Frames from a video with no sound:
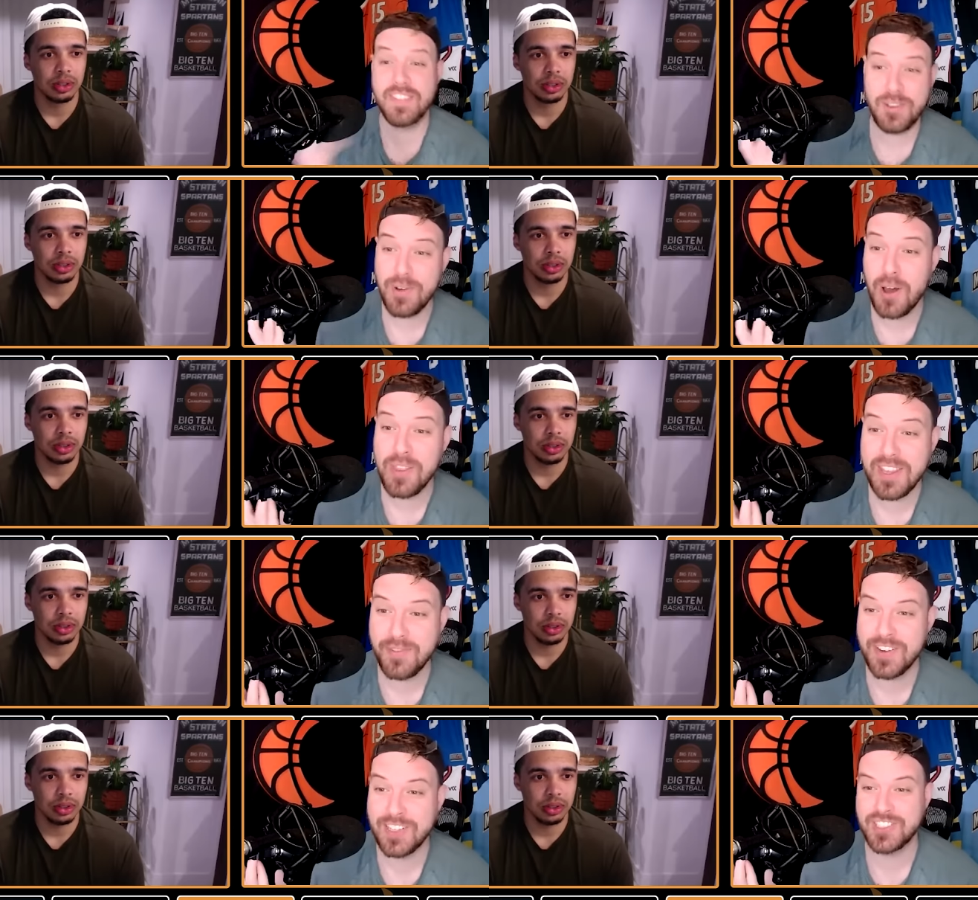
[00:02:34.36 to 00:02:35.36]
Speaker 1: Did you know that you
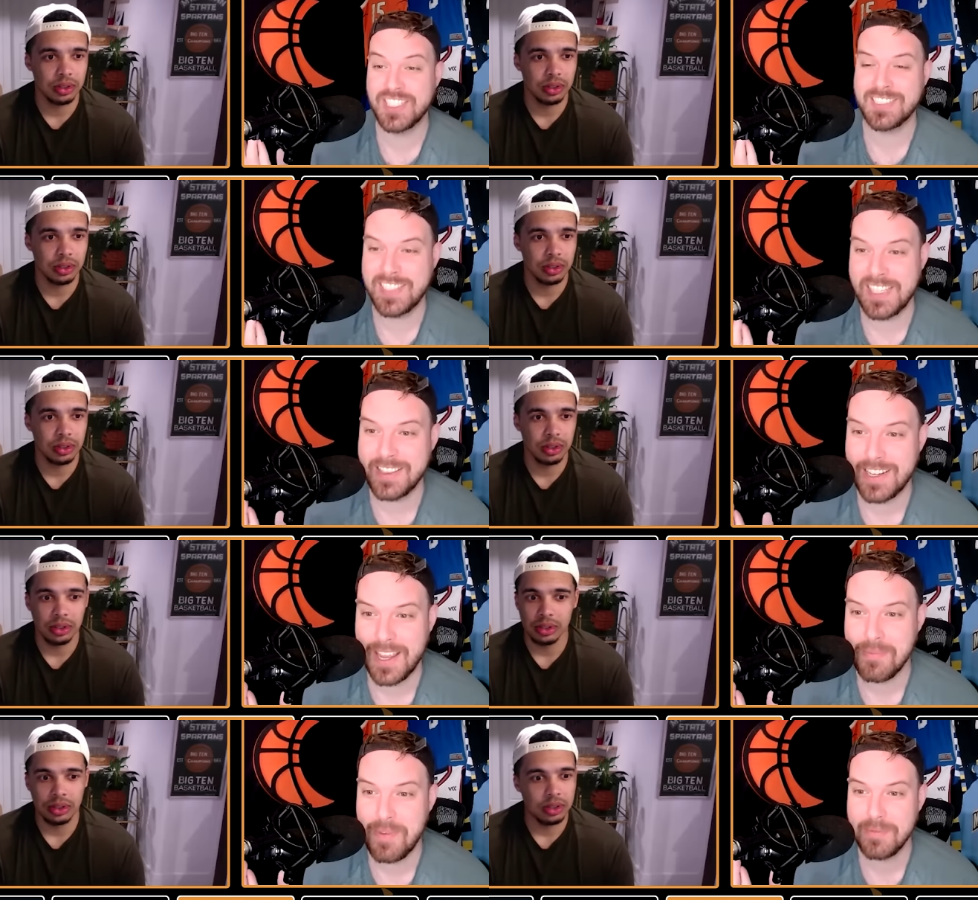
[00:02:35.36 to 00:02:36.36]
finished 16th on
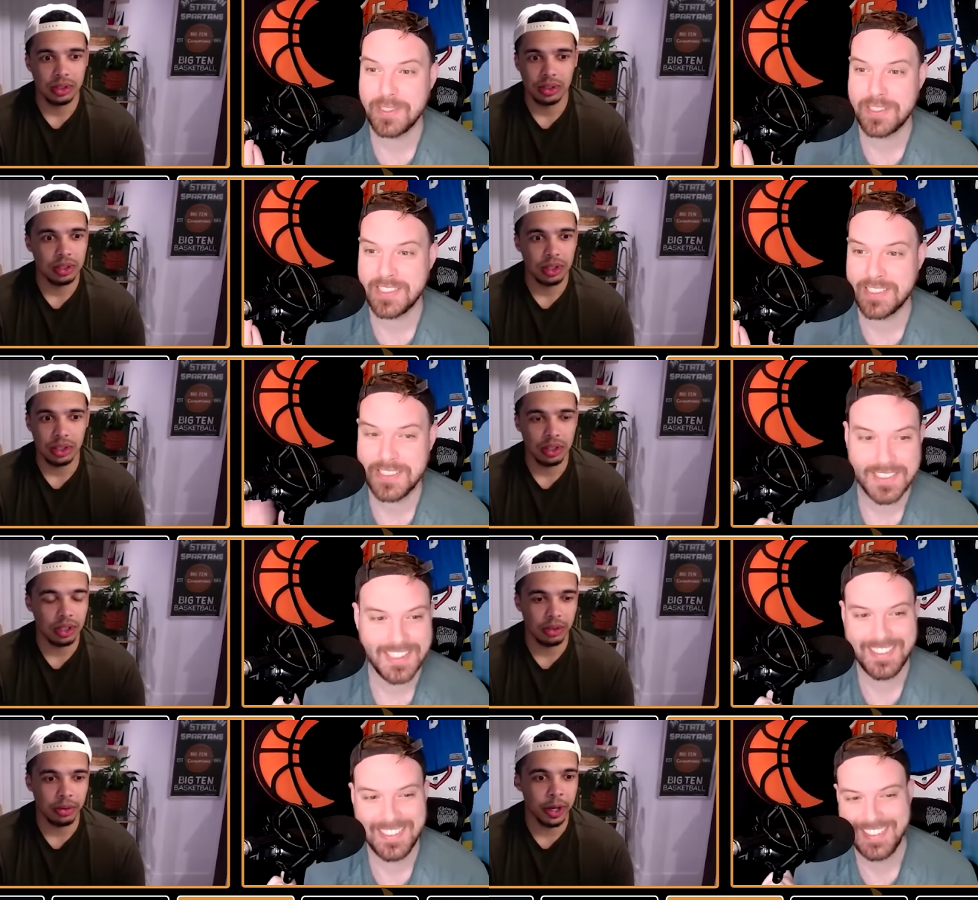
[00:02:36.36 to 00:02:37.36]
Ken Pom this season?
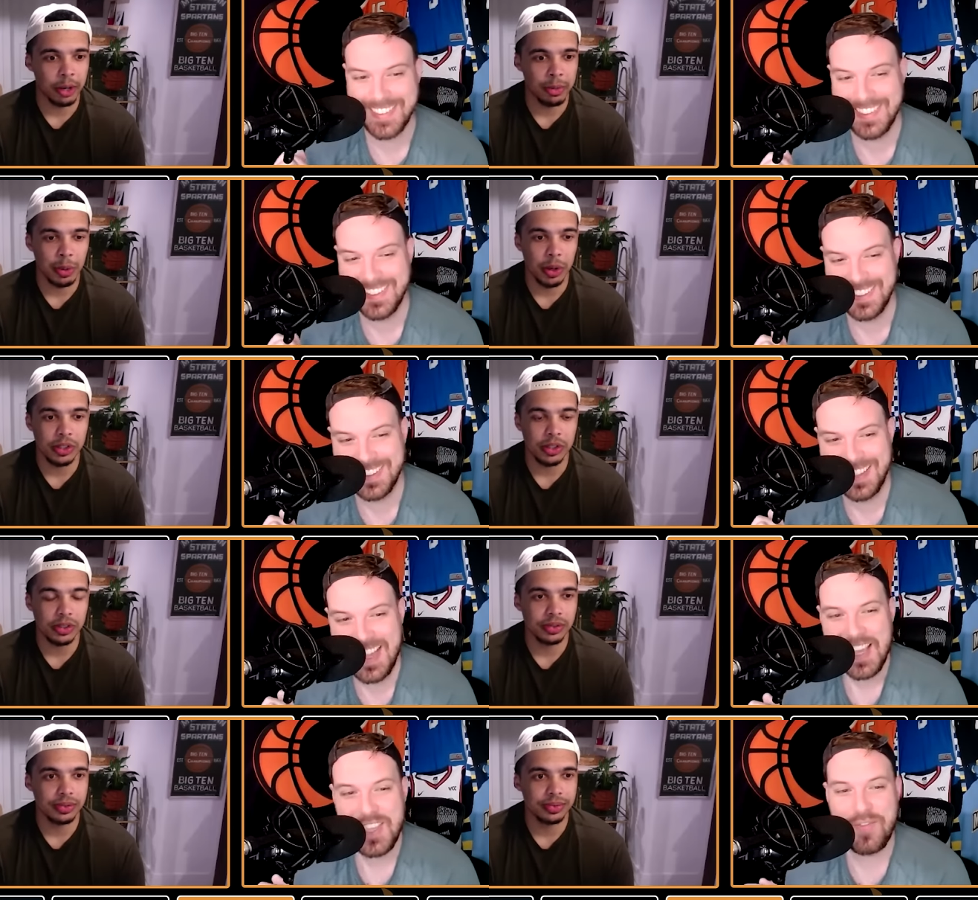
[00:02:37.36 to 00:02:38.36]
We're gonna be worse.
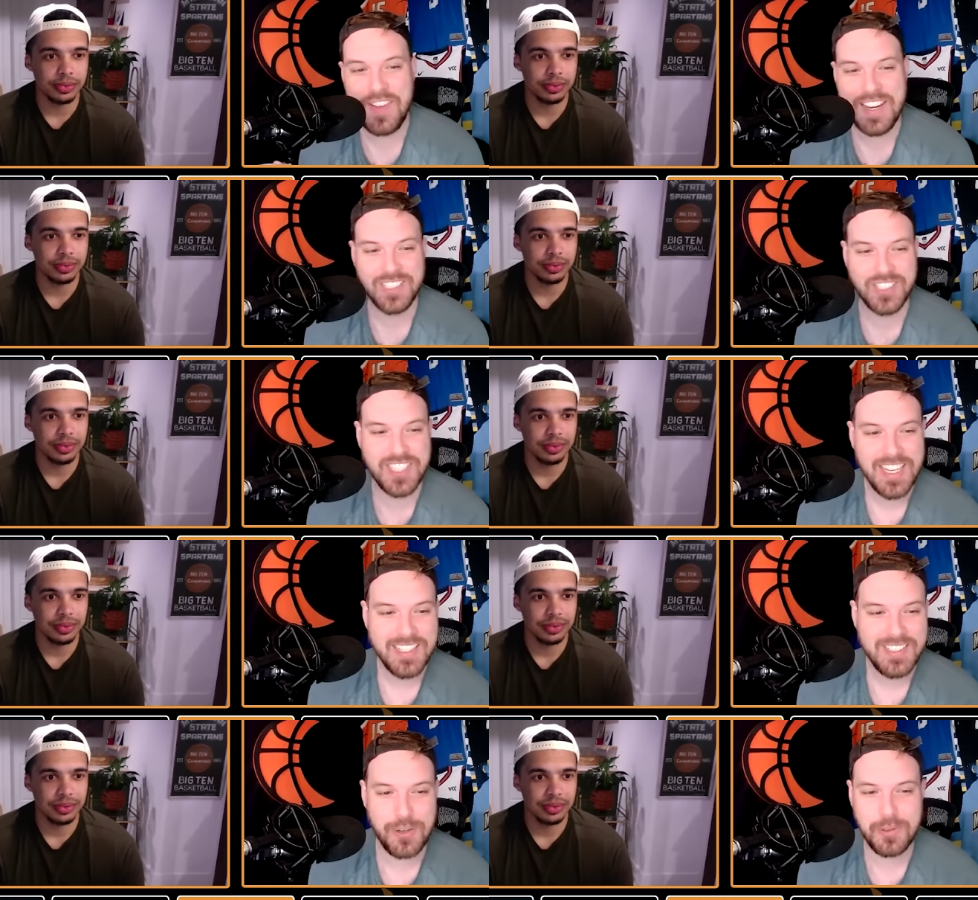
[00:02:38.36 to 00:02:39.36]
You finished
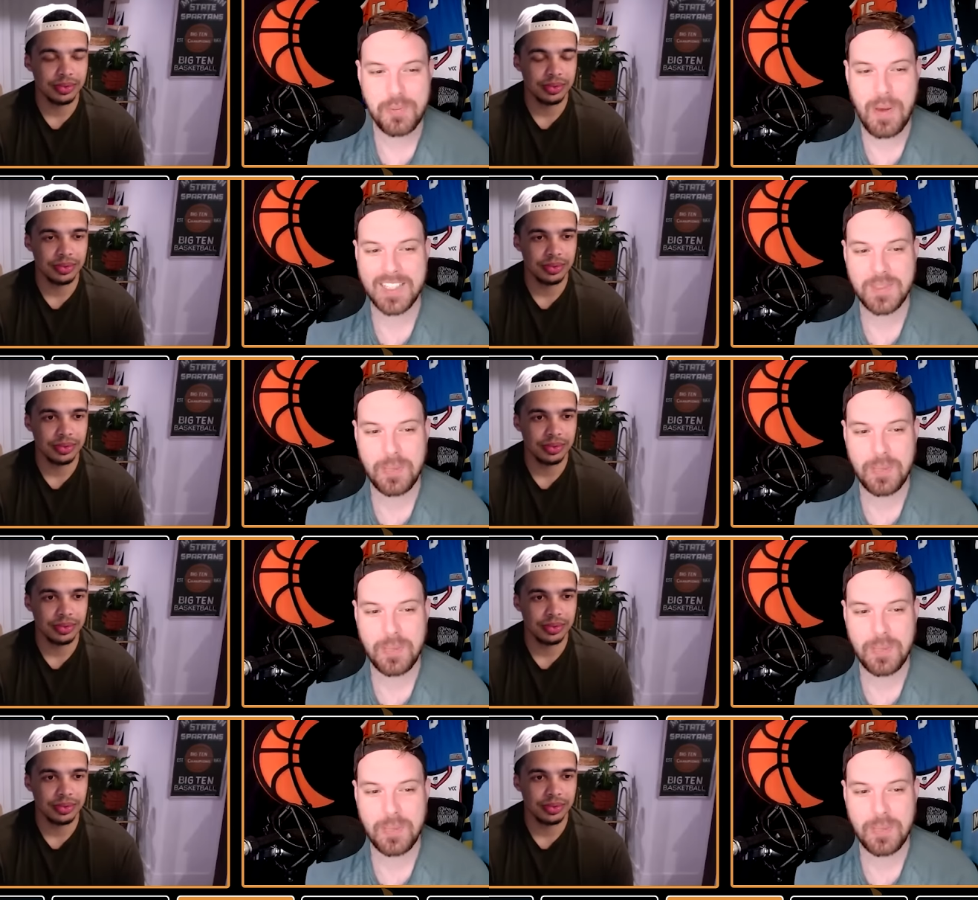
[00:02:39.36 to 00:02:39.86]
2 spots